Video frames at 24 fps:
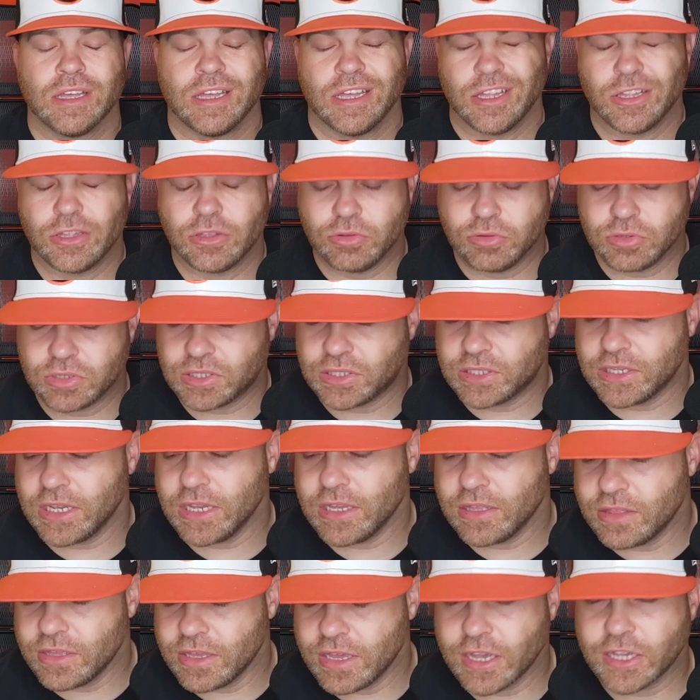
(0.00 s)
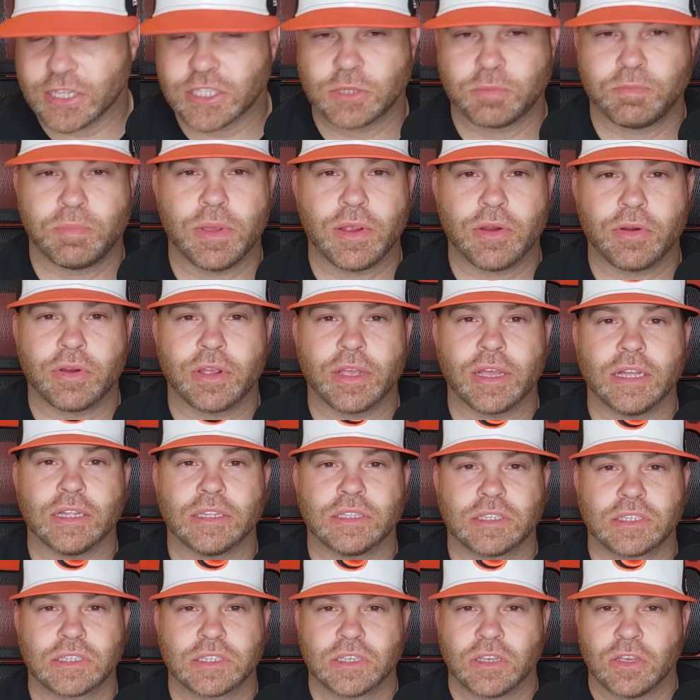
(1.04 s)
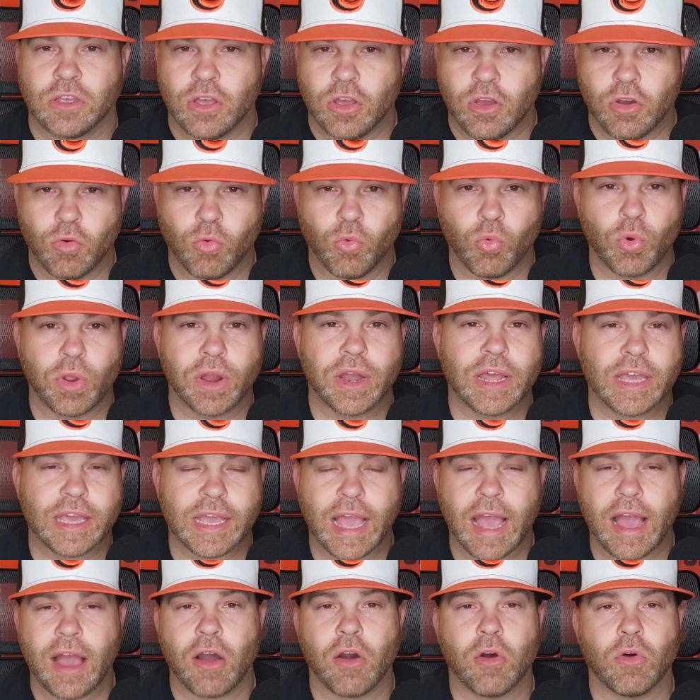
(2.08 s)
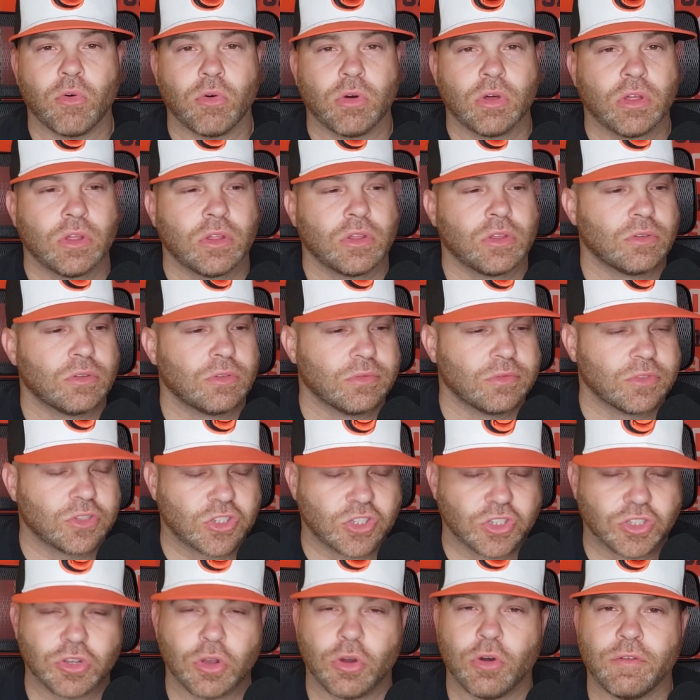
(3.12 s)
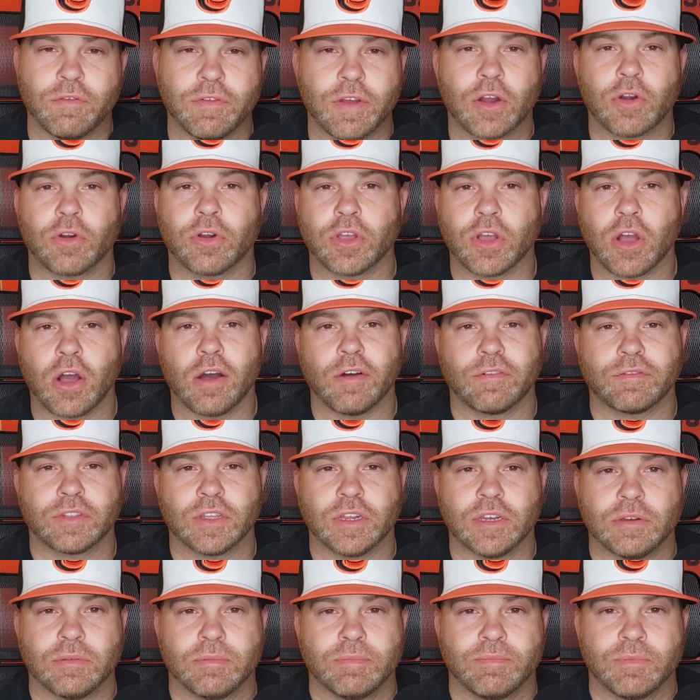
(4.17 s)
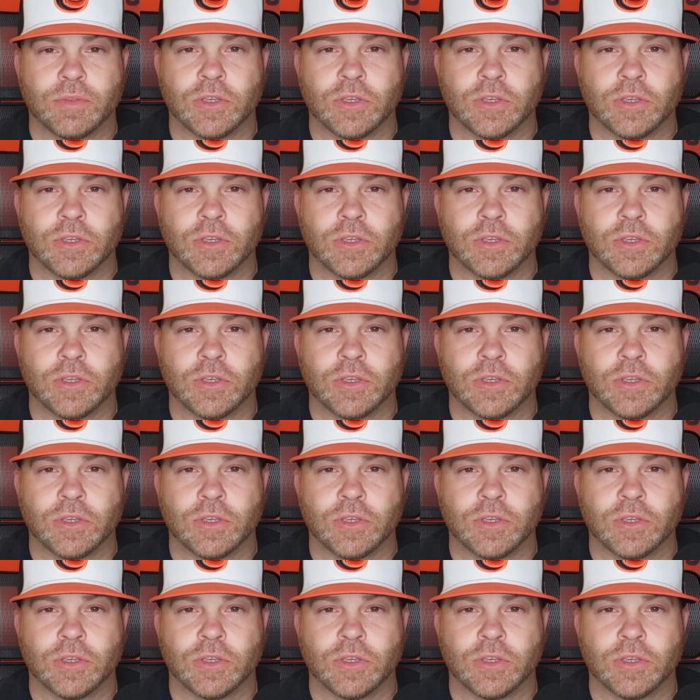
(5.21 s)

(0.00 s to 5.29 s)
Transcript: and you see the experience winning out so very often.